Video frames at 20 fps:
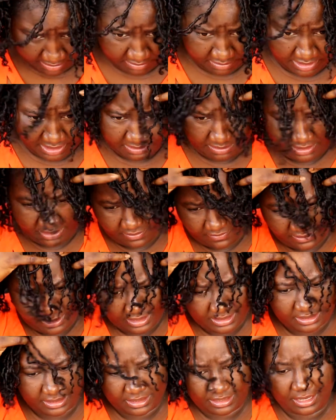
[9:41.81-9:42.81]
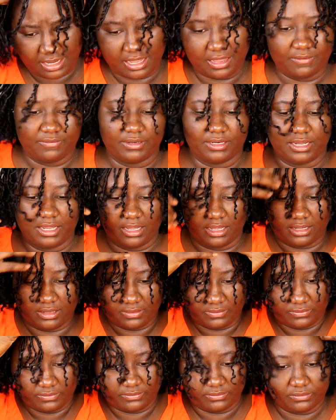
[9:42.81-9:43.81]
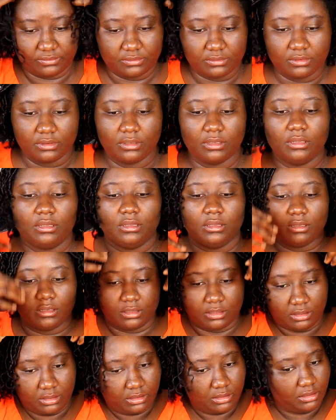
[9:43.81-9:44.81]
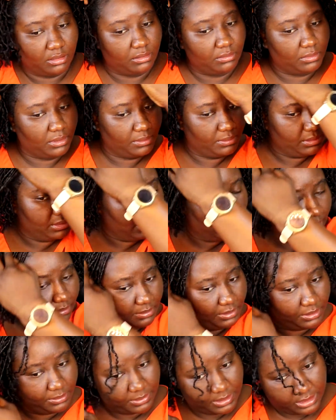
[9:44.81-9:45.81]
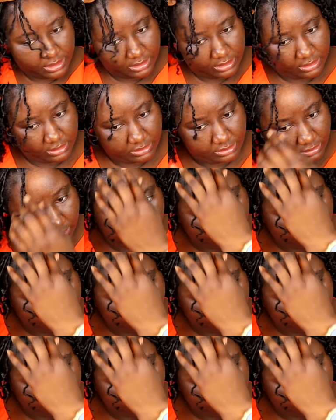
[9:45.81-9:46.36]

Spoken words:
maybe if I did half and half, maybe that'll be better.